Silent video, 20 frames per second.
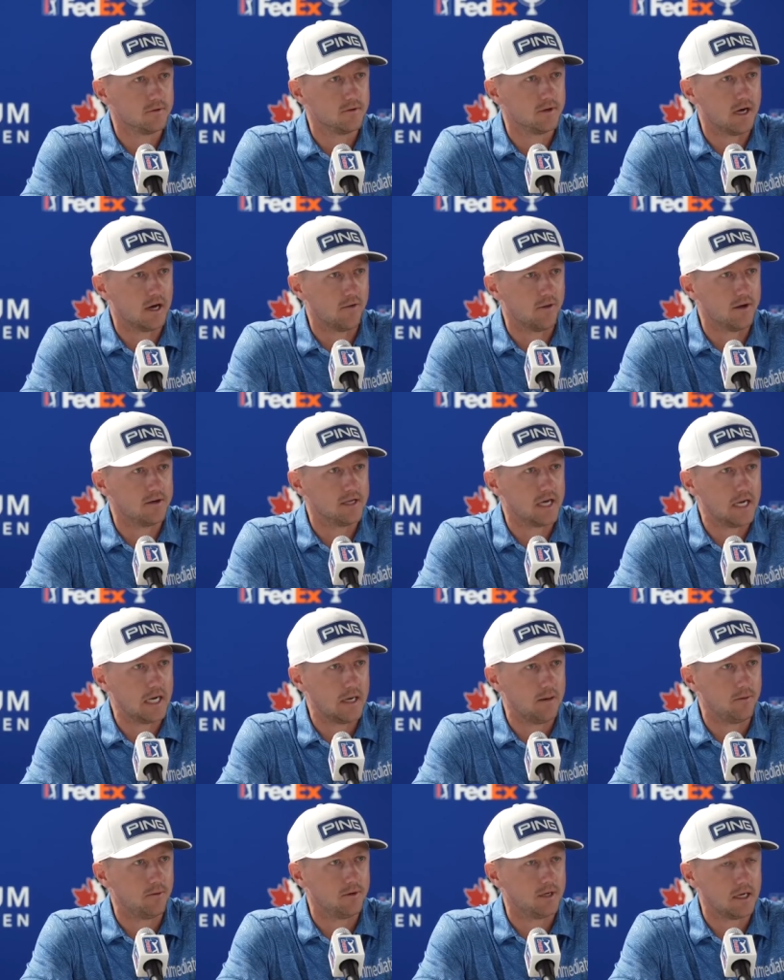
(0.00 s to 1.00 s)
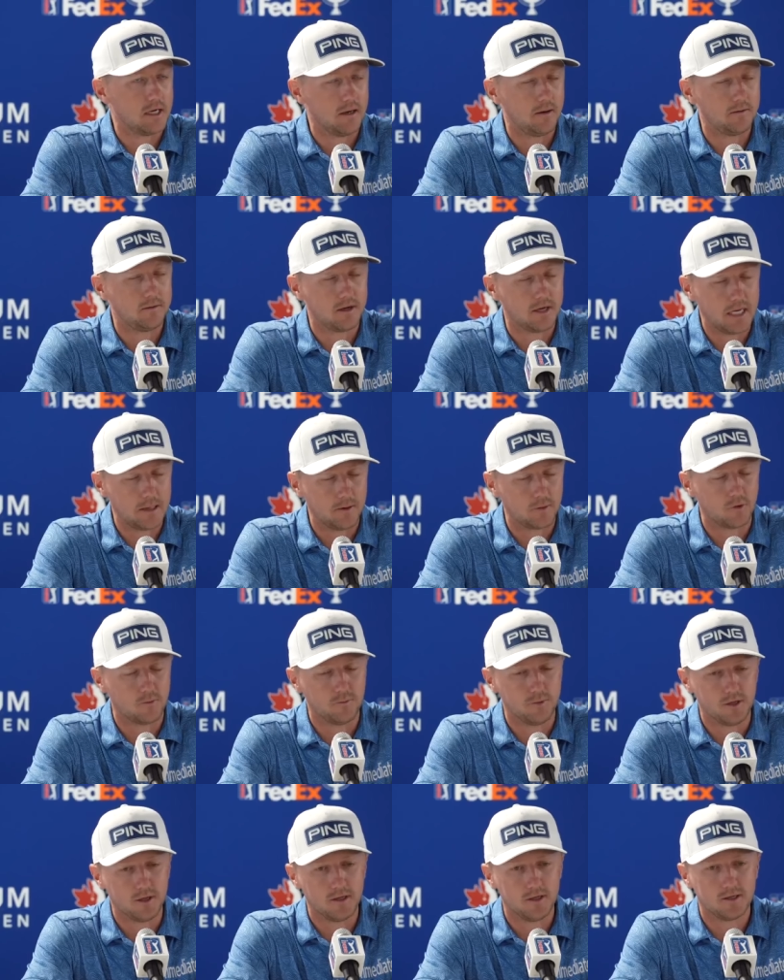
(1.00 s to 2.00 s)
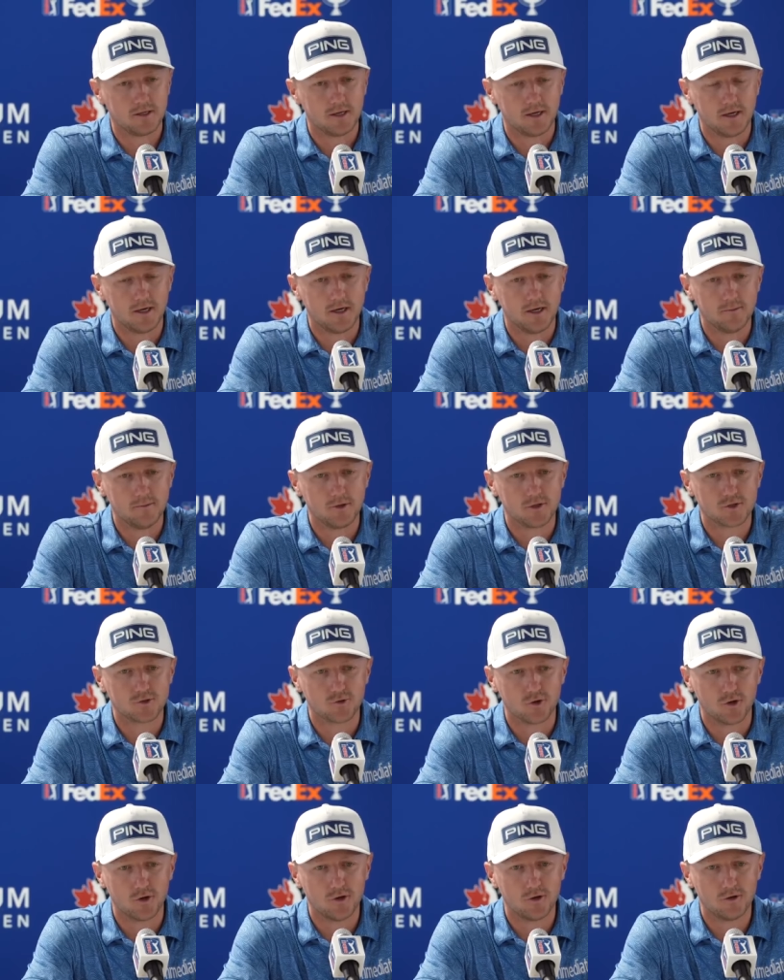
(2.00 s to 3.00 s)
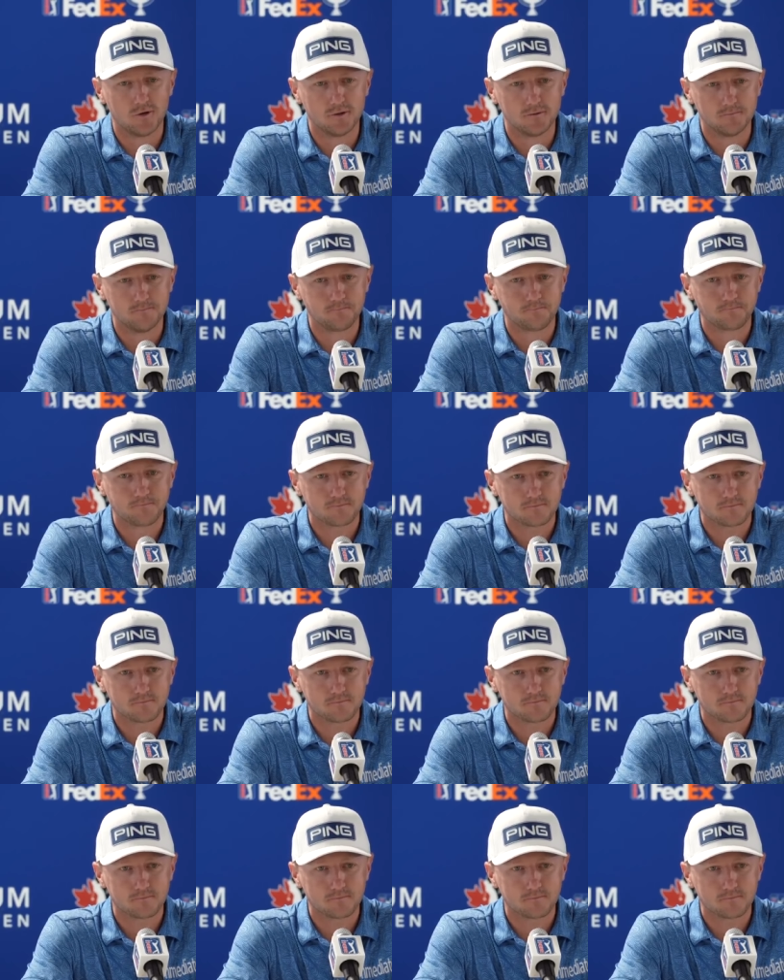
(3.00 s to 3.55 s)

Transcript: how that dynamic would be in Montreal, and